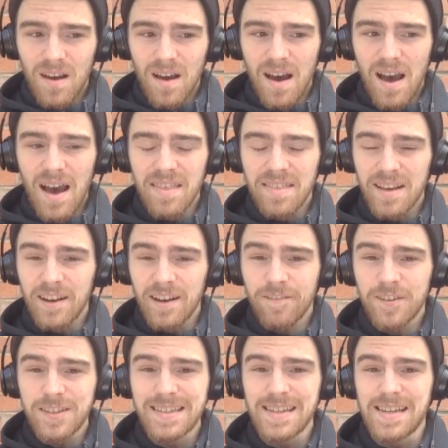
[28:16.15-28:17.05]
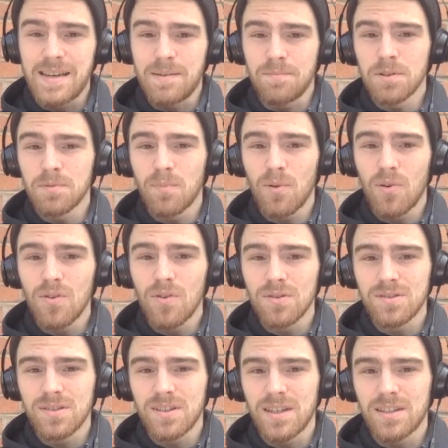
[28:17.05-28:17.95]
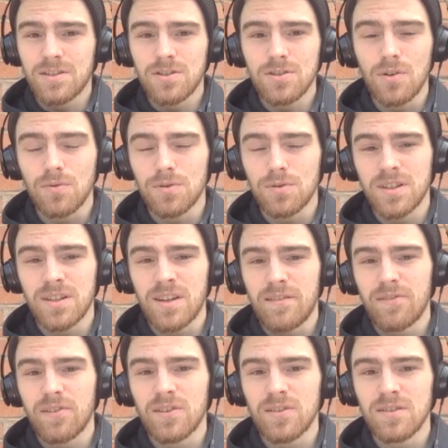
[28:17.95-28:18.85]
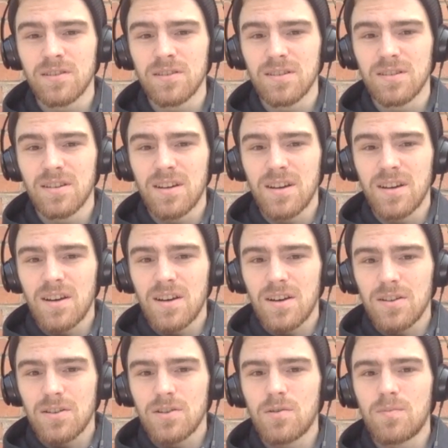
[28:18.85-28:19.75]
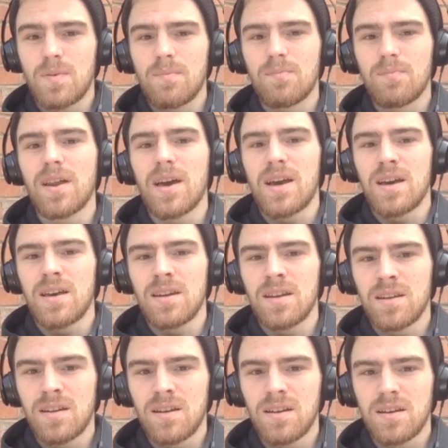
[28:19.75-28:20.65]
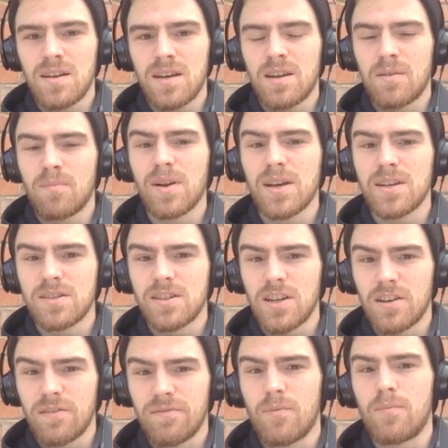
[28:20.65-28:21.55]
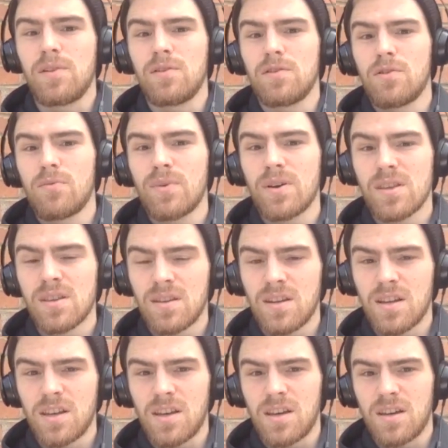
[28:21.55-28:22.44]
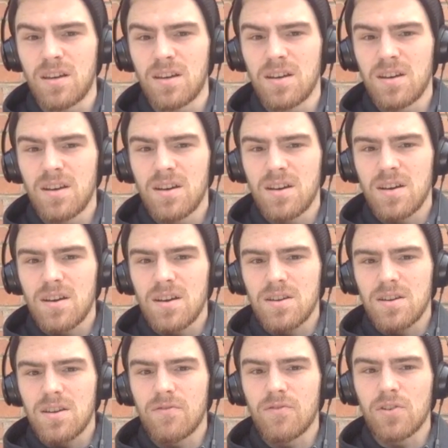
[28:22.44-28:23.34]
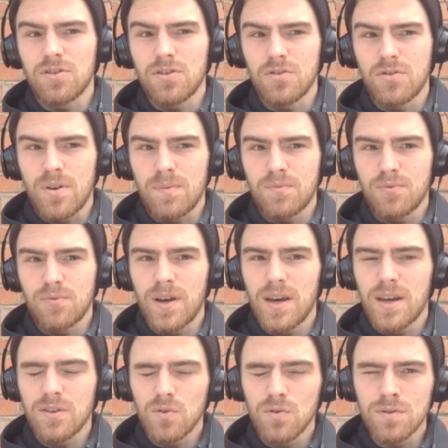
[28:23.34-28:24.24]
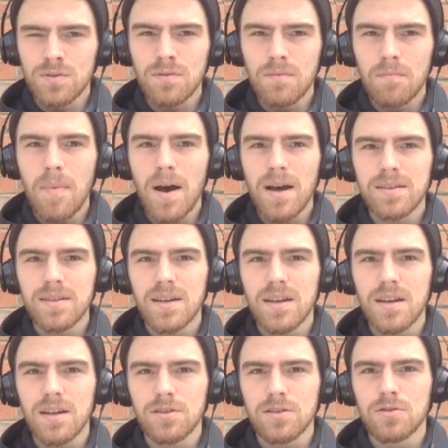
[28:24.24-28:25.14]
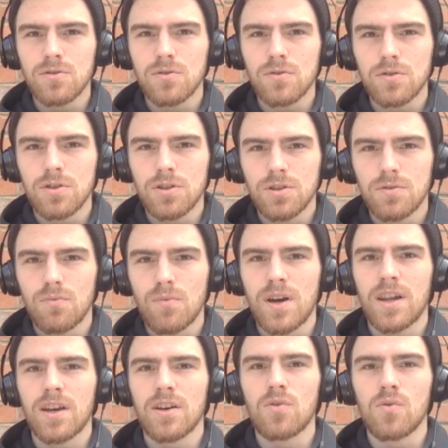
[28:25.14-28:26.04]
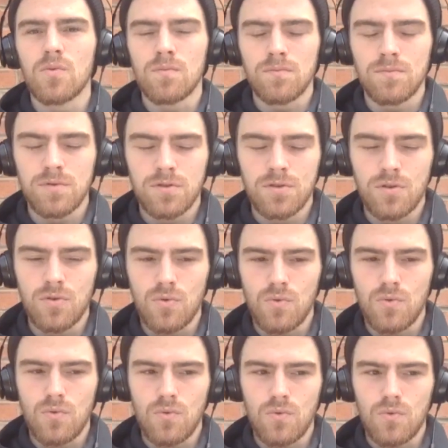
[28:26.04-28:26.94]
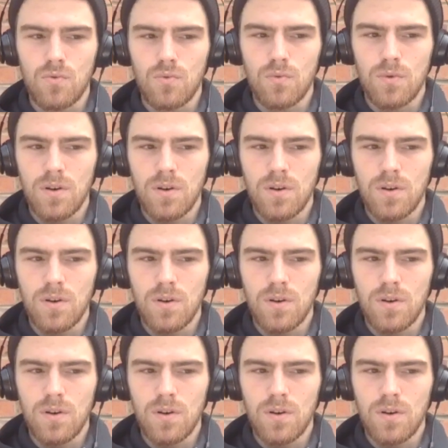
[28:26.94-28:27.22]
I think for team sports, it's so significant to be playing in a place that you're familiar with and that you've got the grips with. It doesn't matter as such when it comes to,